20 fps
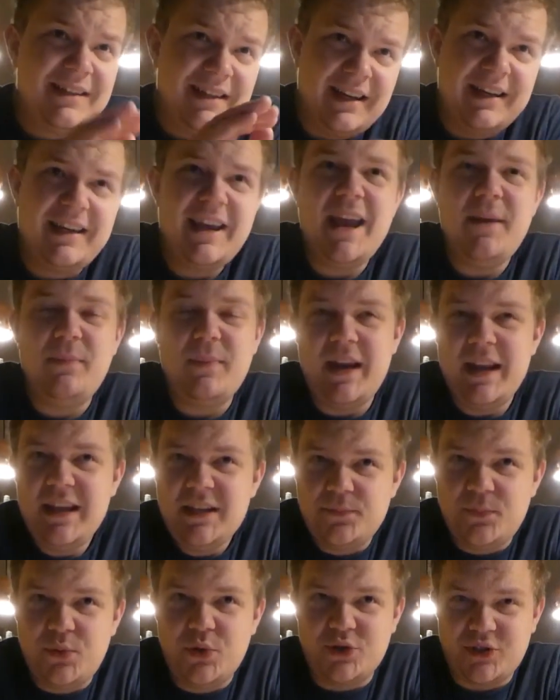A game that
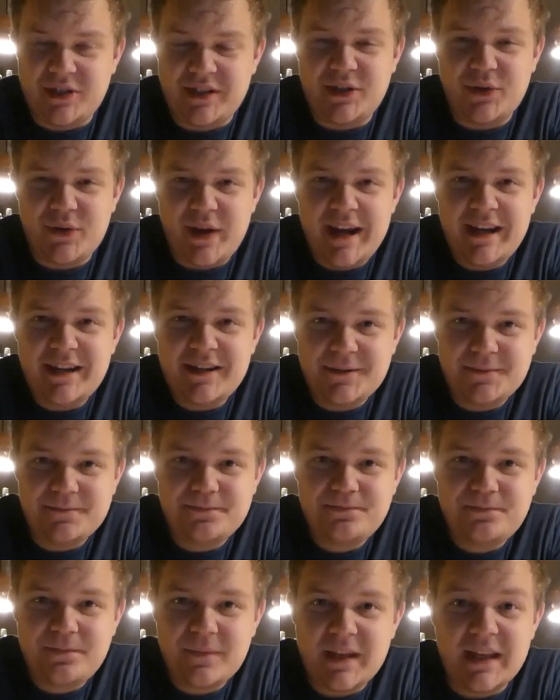is pushing great
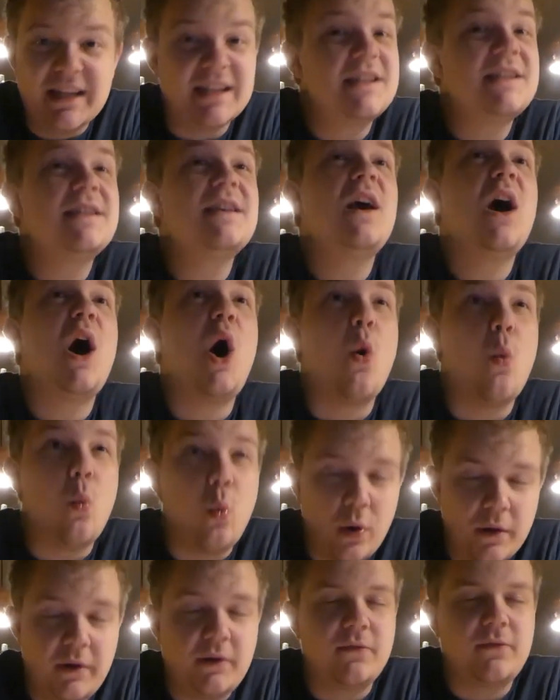is A
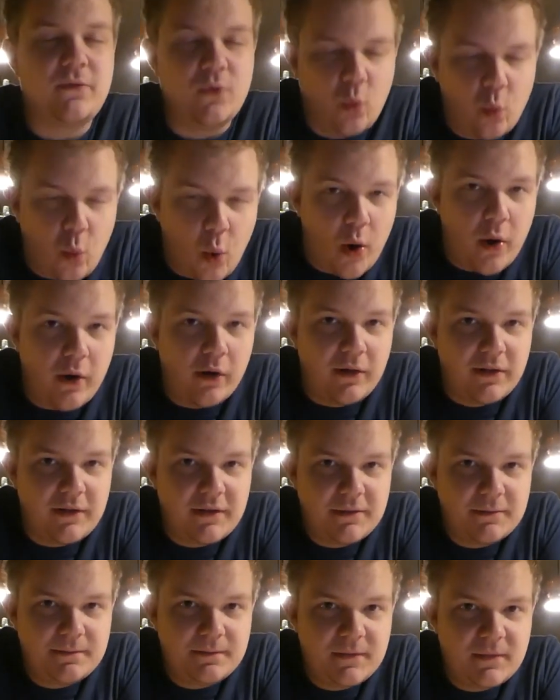Wonderful World,
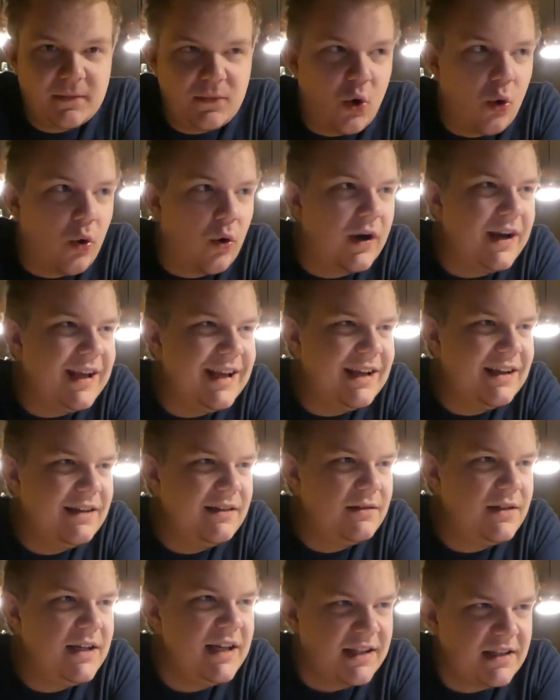or
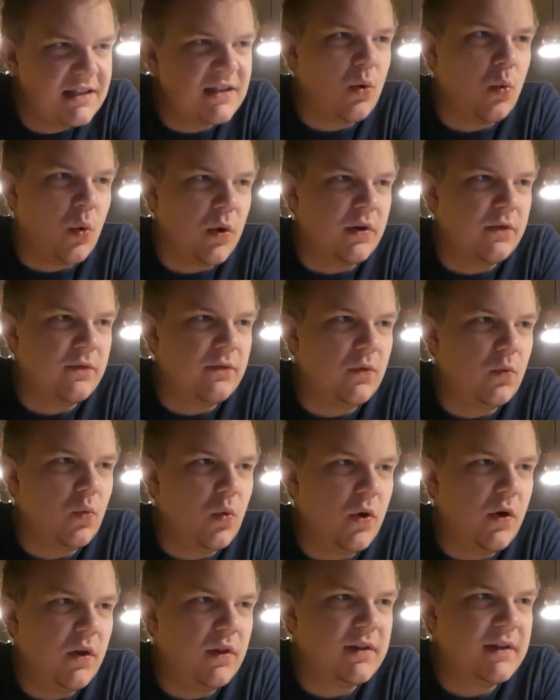It's a Wonderful
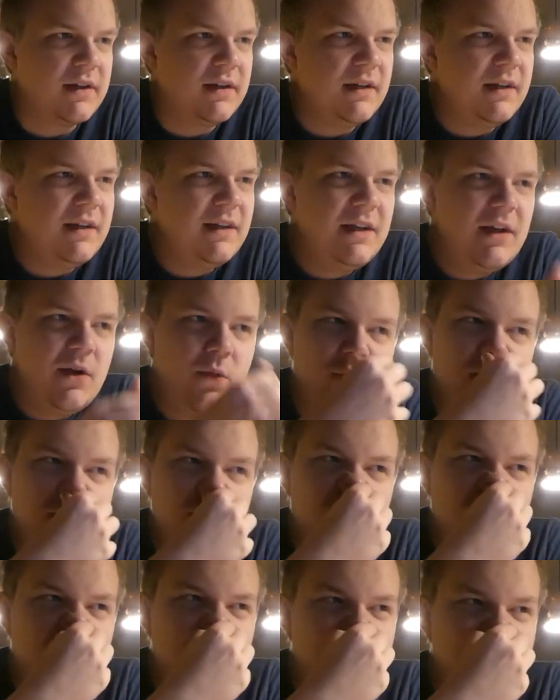World. We
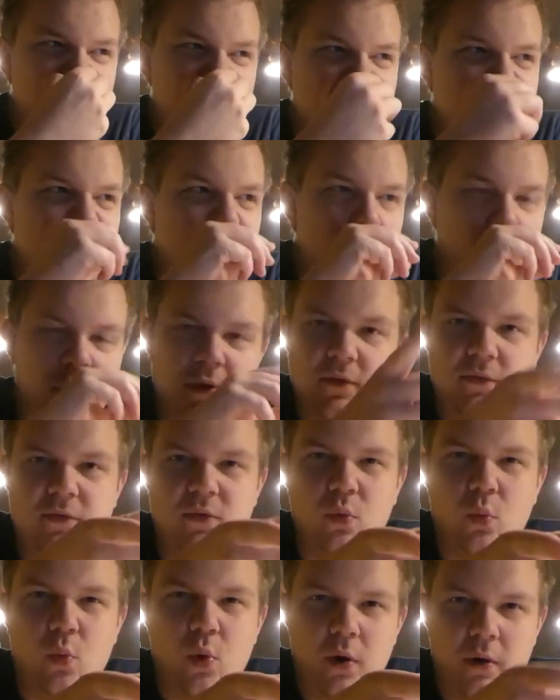usually just say
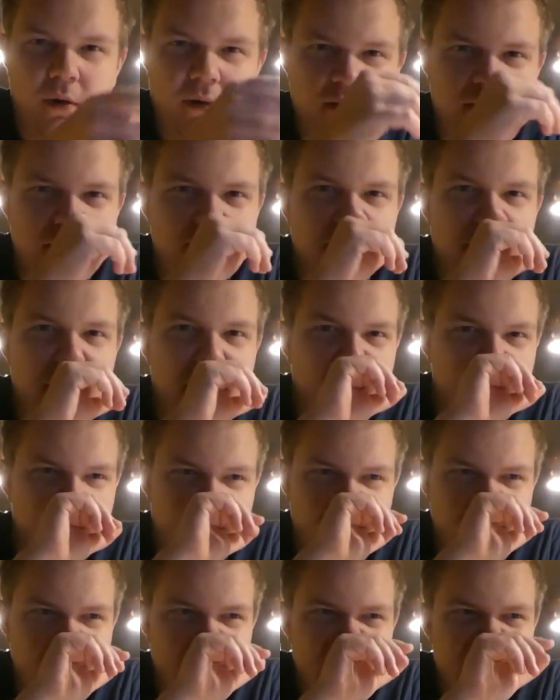Wonderful World,
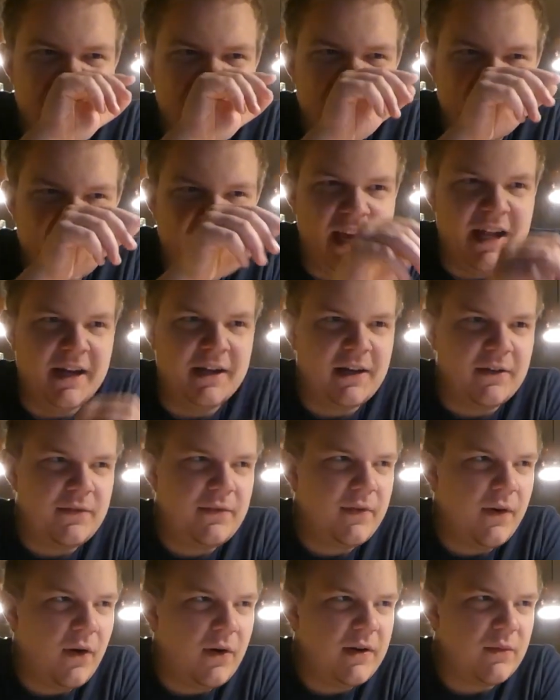and I
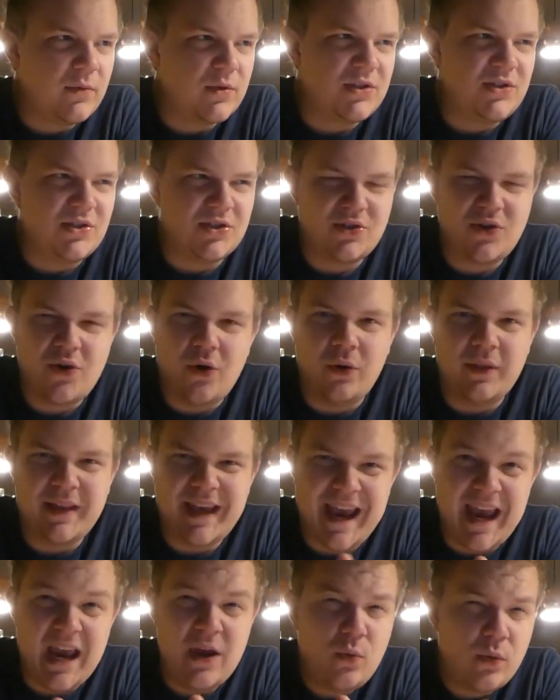thought it was just called
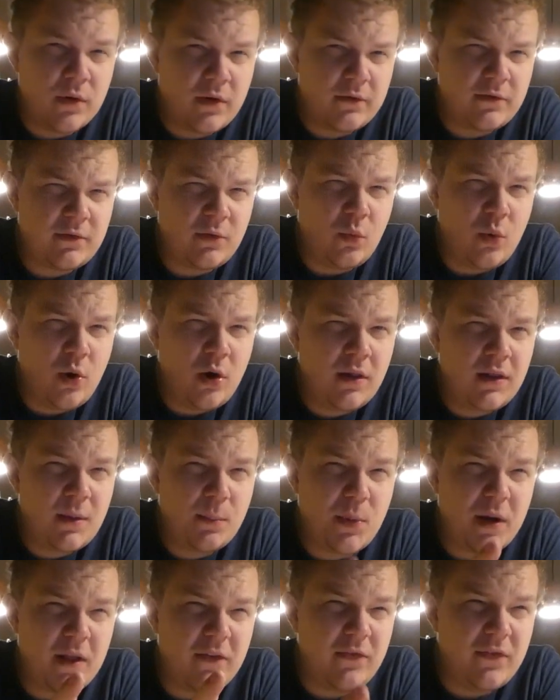A Wonderful
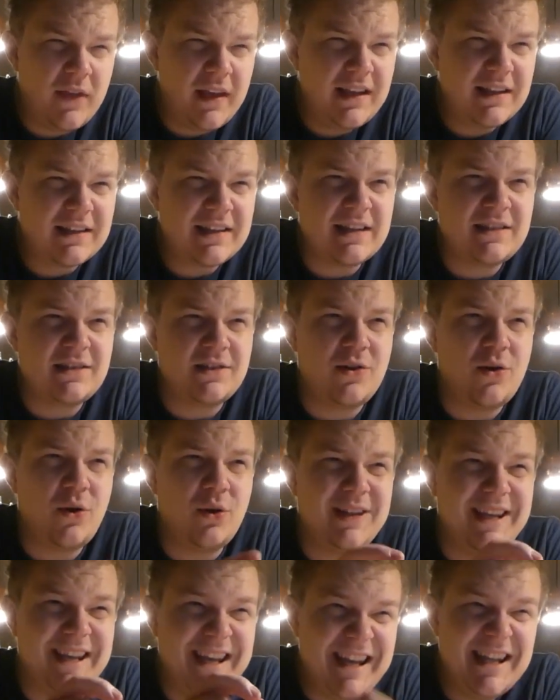World, but I think it's actually
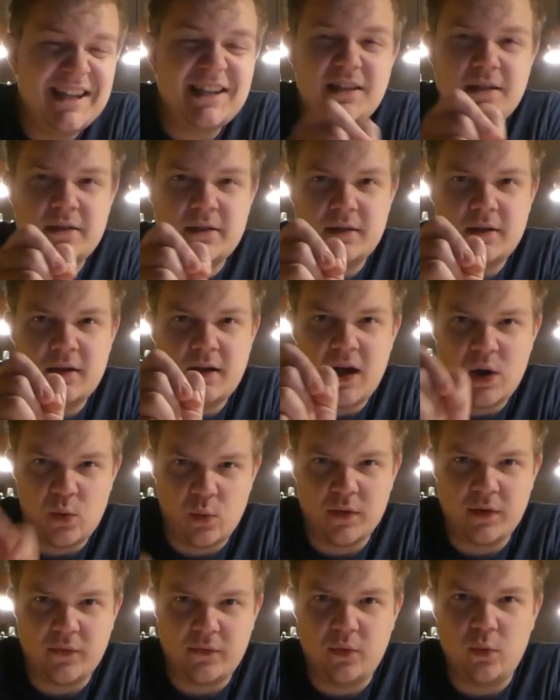called It's a
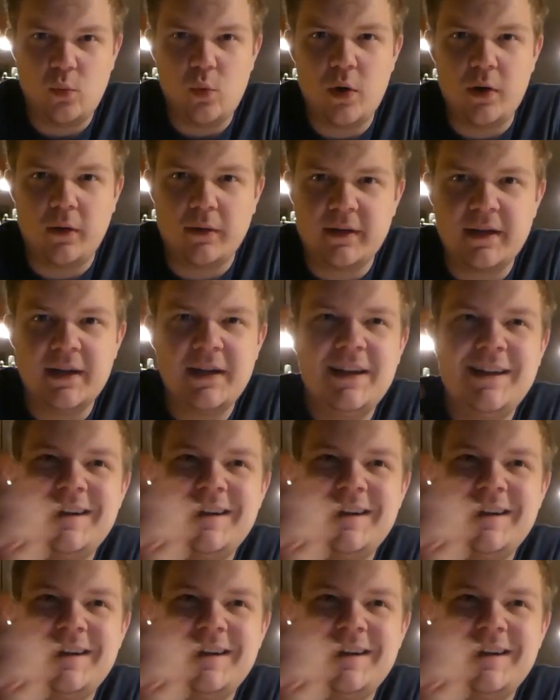Wonderful World.